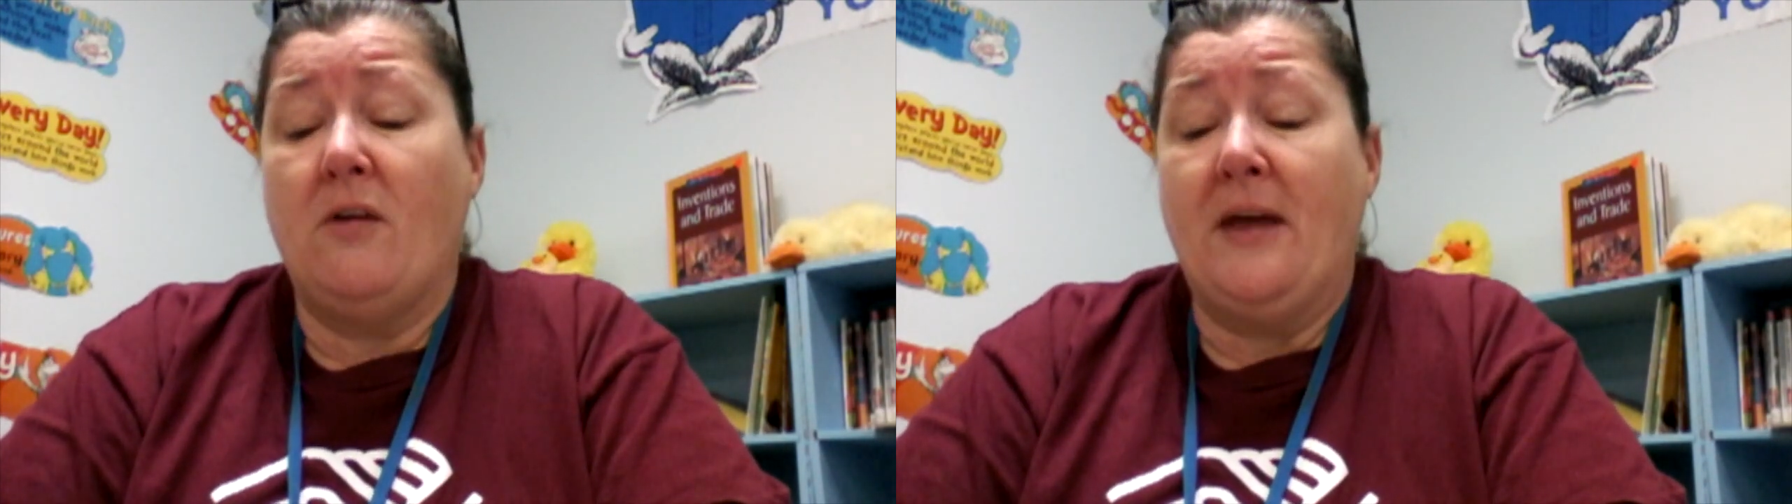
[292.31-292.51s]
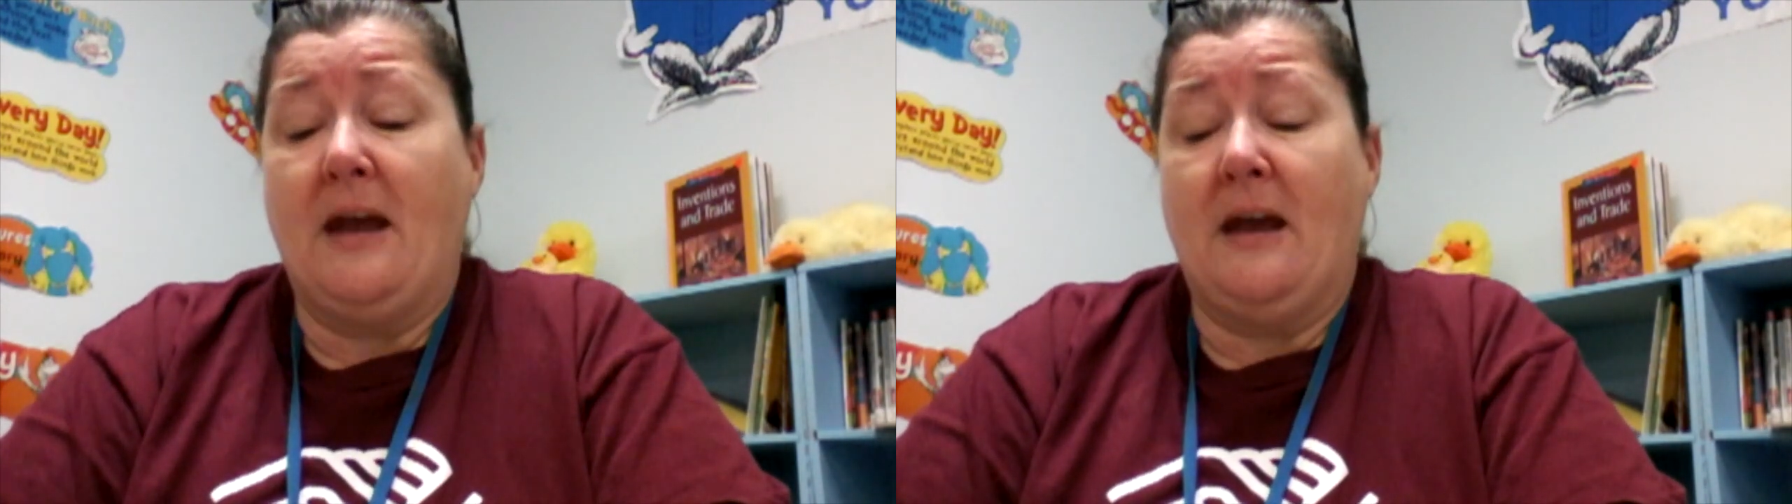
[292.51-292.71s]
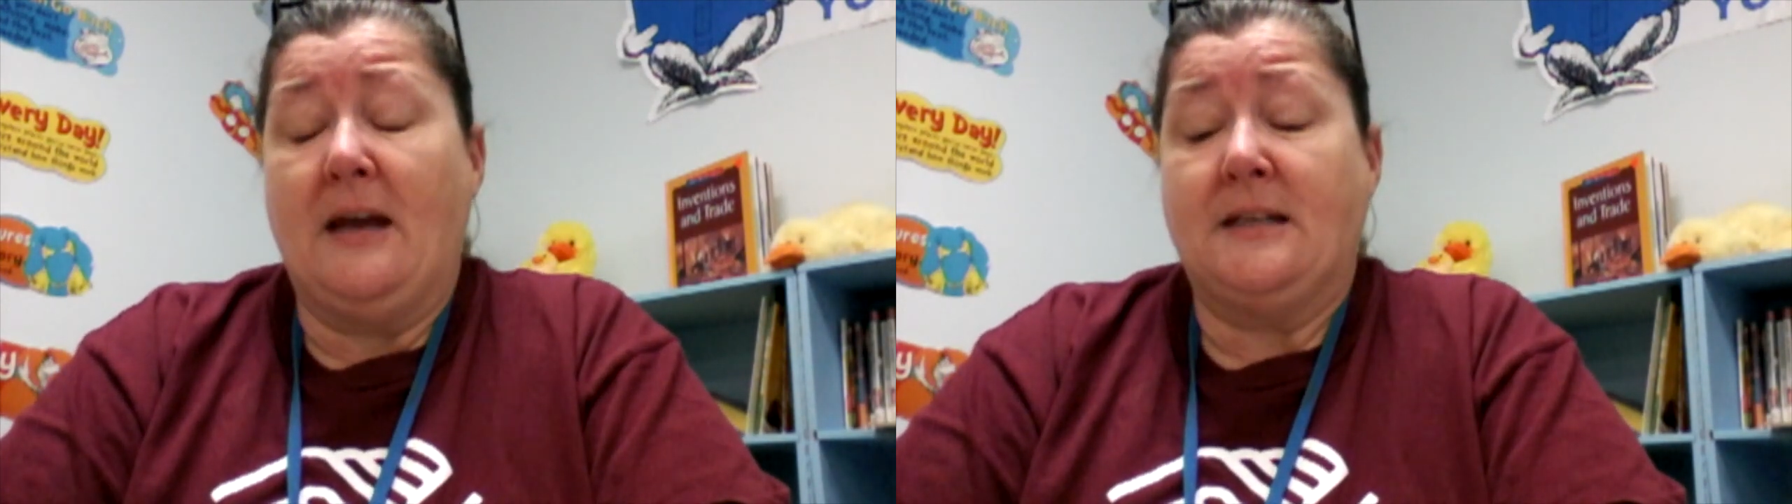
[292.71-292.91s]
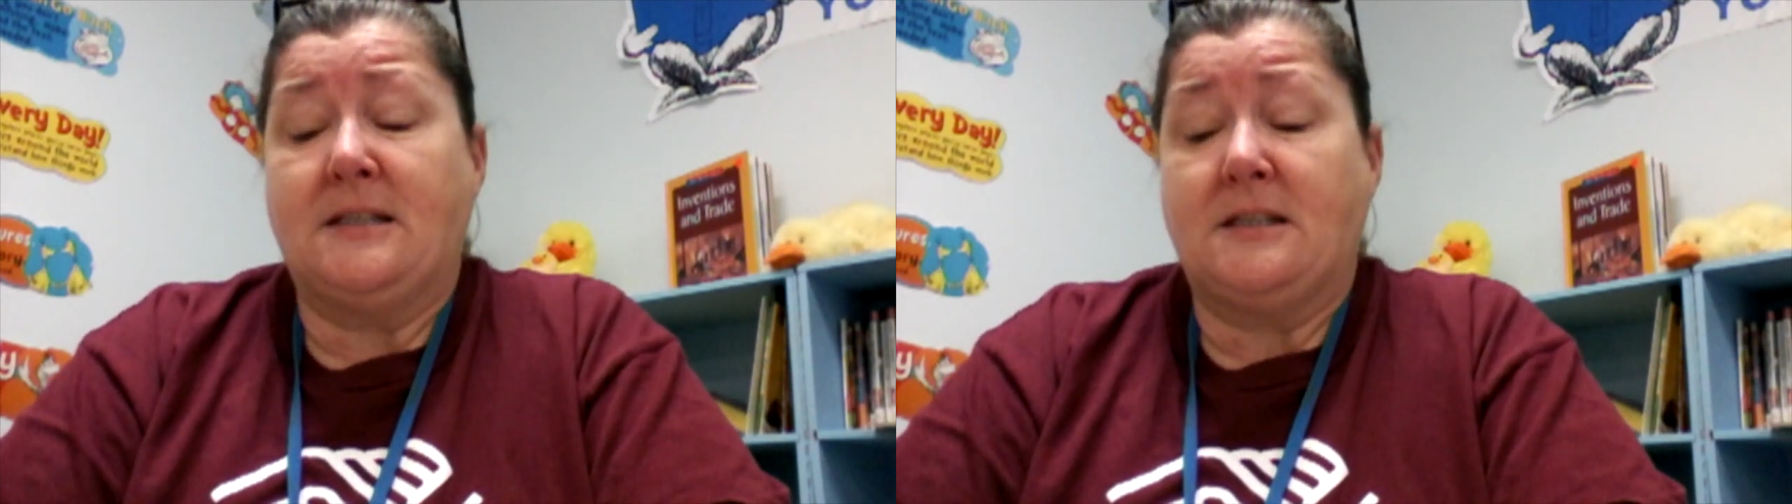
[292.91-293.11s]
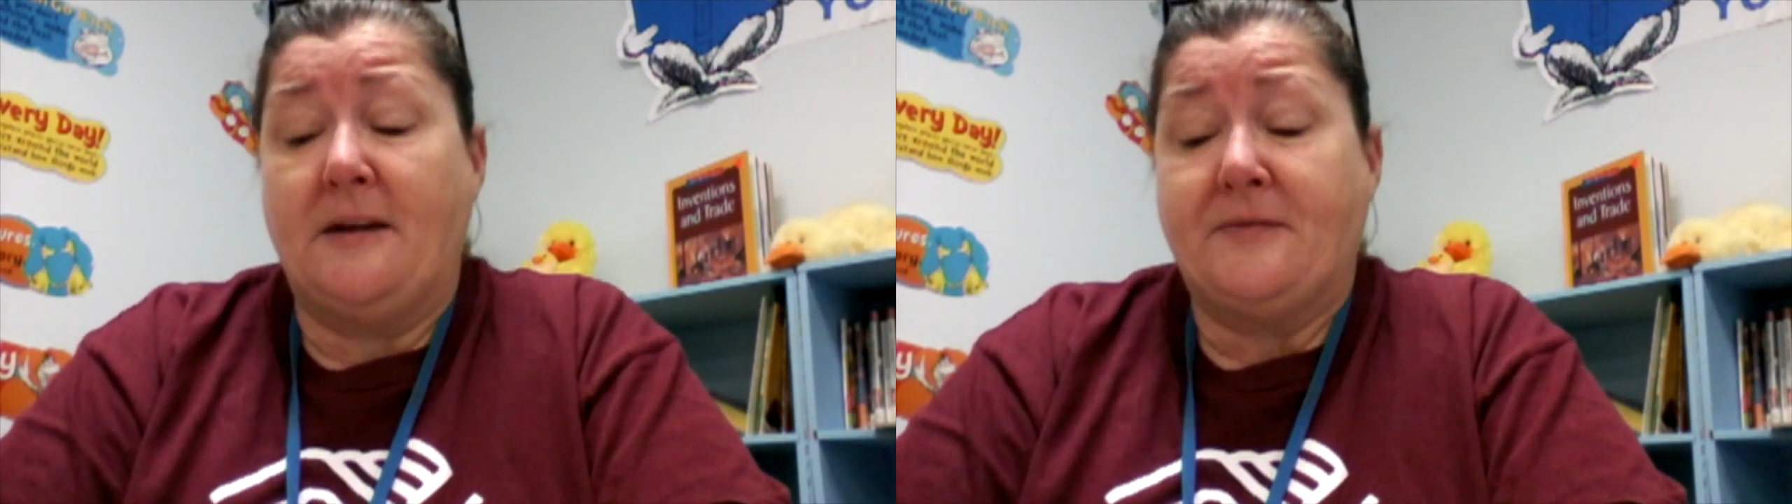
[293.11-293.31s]
that had
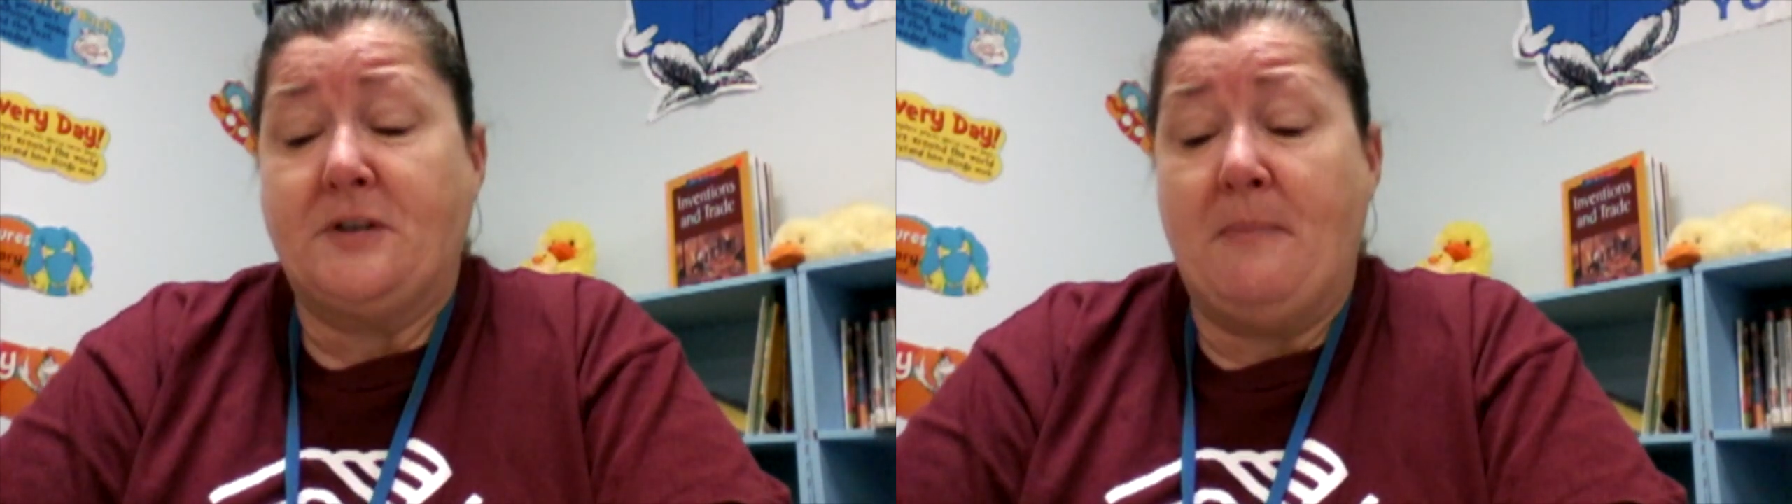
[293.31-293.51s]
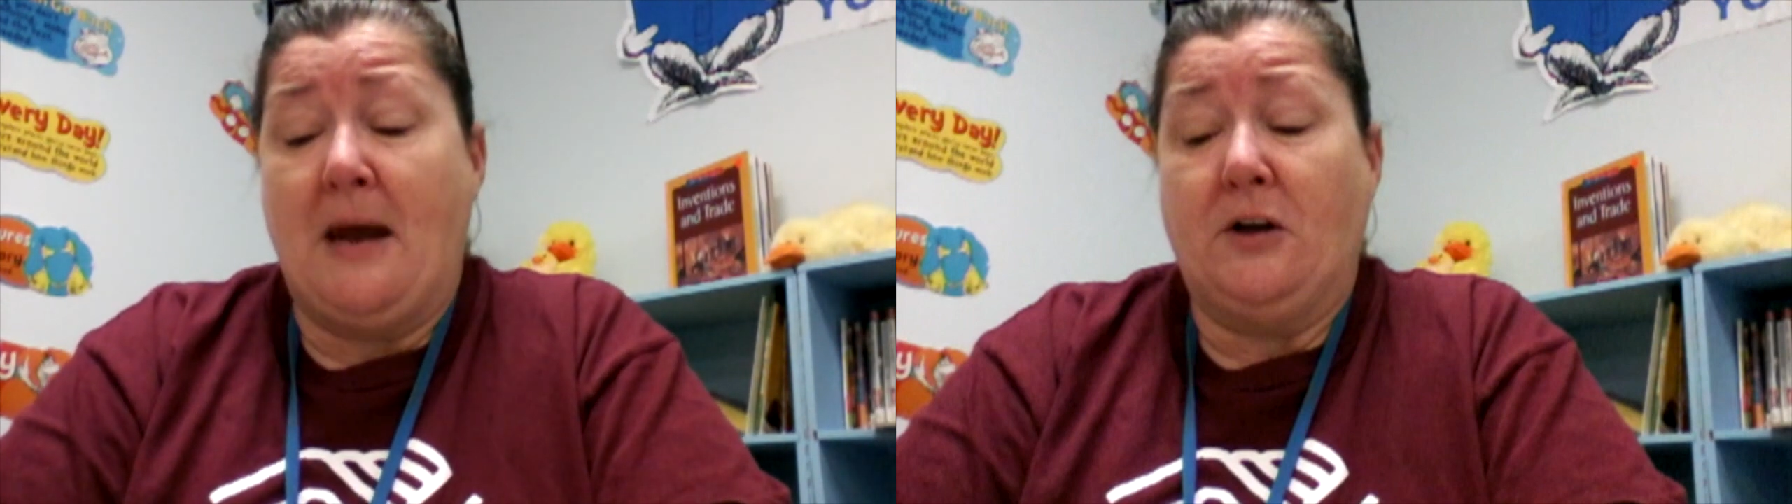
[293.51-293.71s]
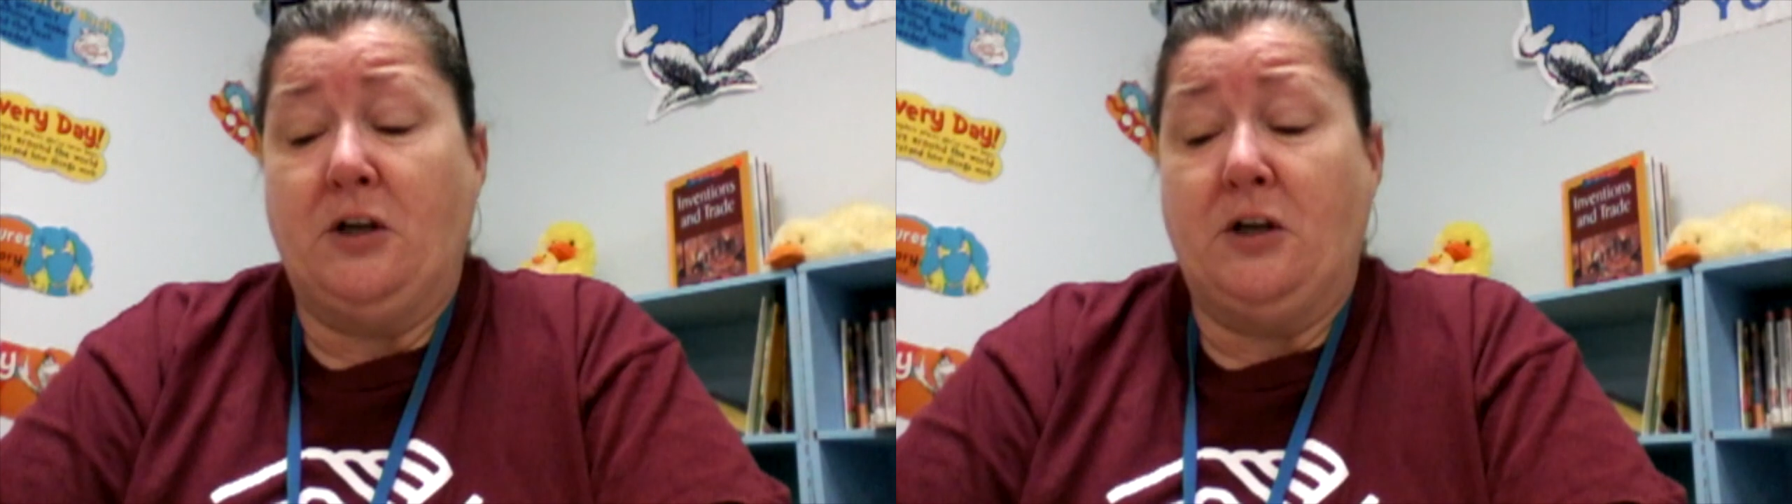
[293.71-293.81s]
stuffed about